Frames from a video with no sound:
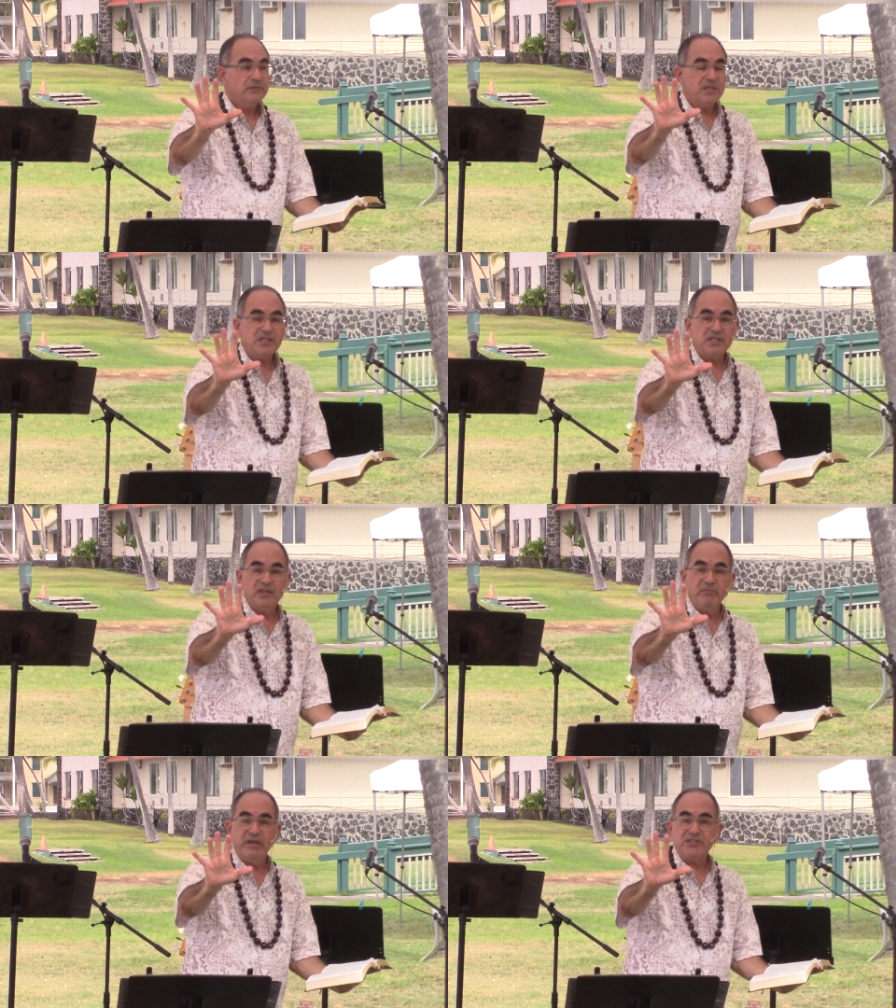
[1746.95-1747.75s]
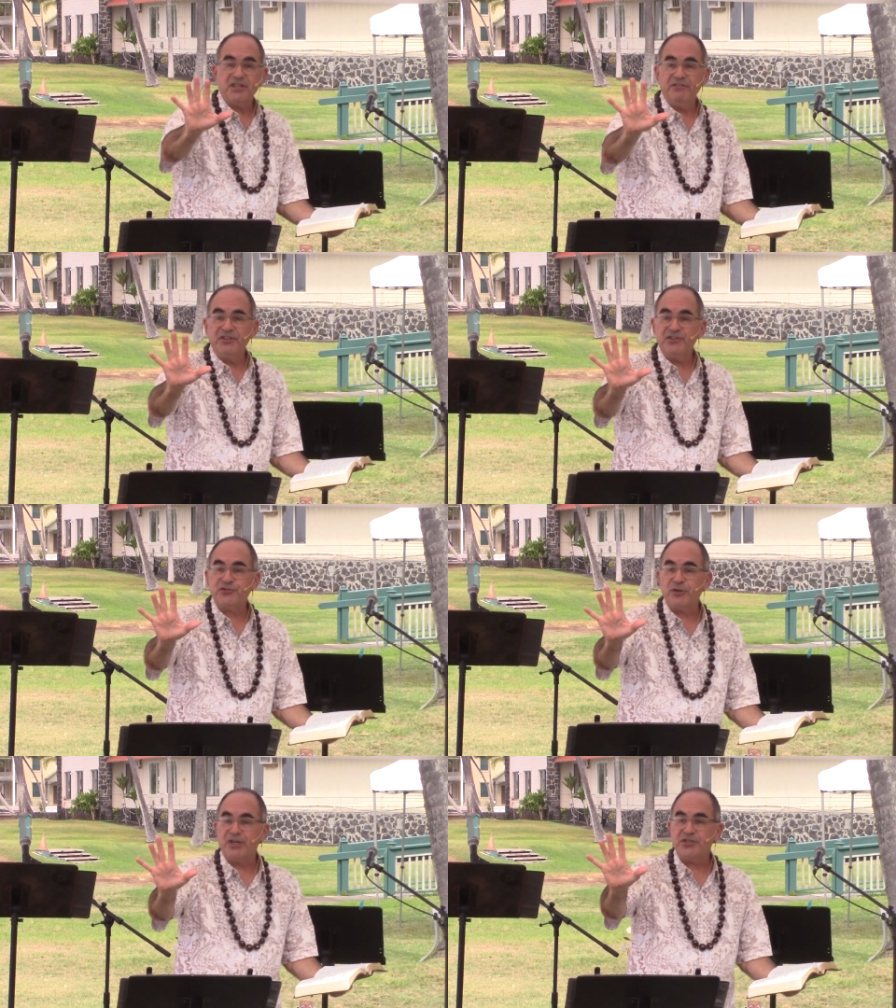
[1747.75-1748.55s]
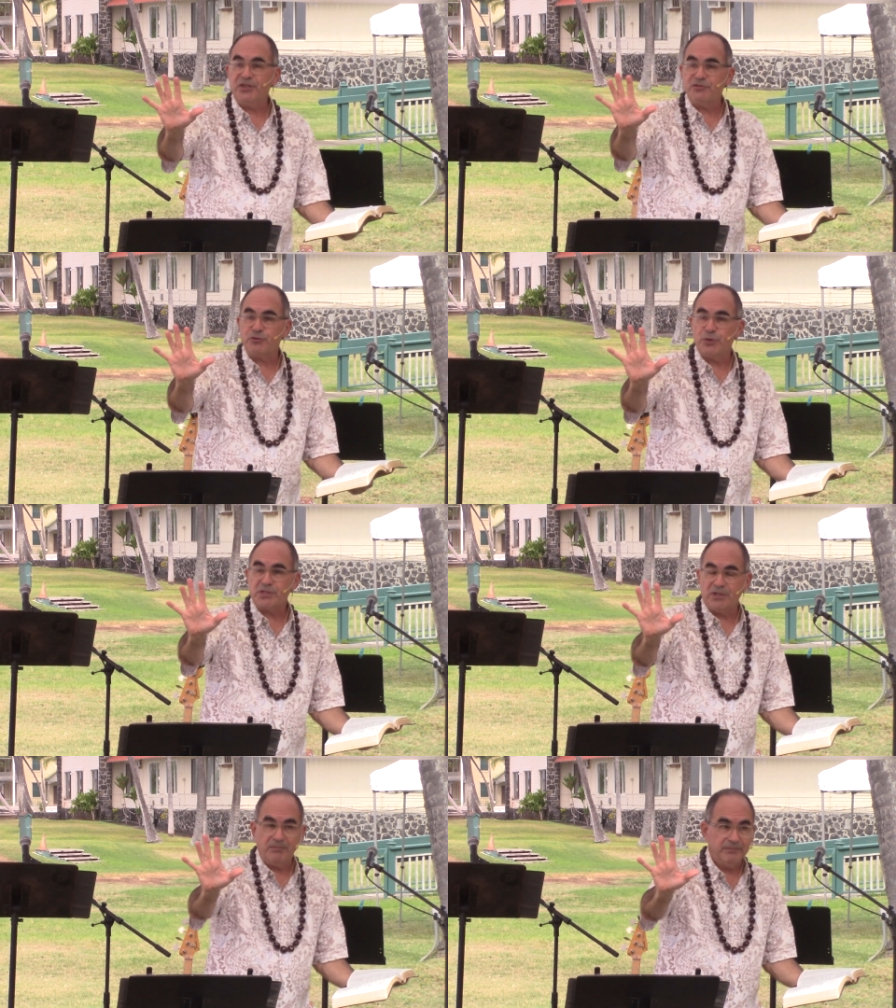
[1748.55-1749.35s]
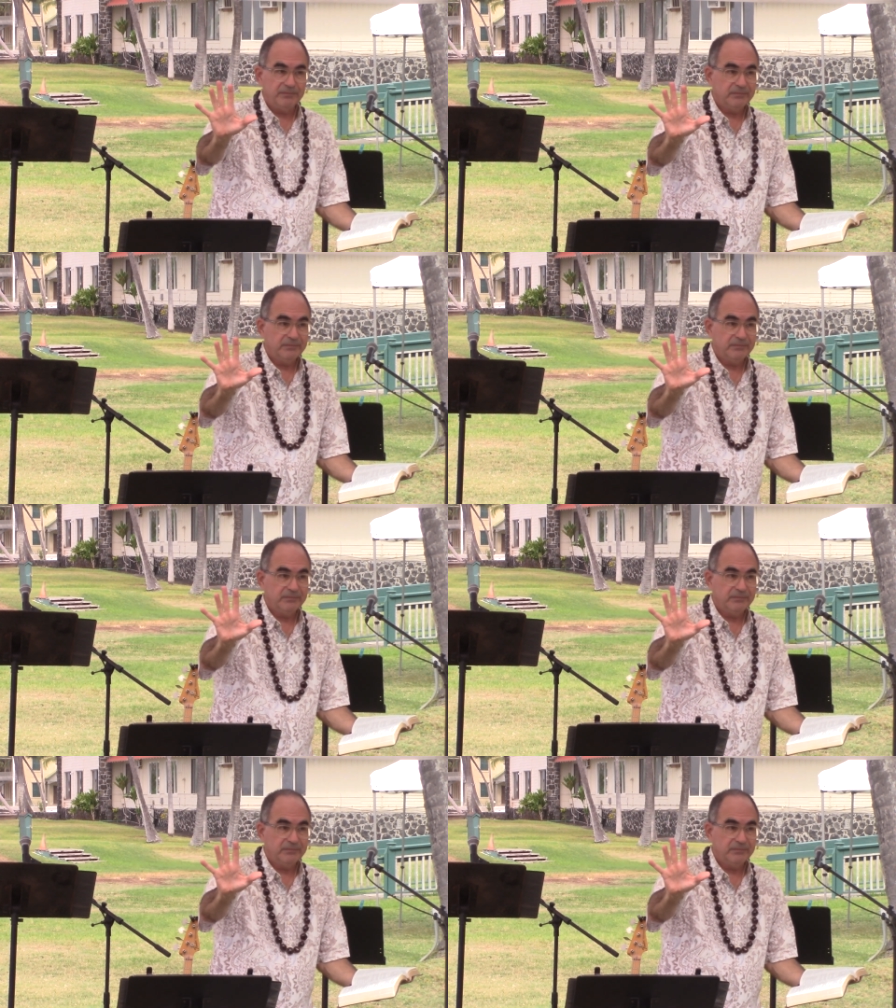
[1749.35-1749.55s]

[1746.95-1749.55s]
this is in the midst of the destruction of Jerusalem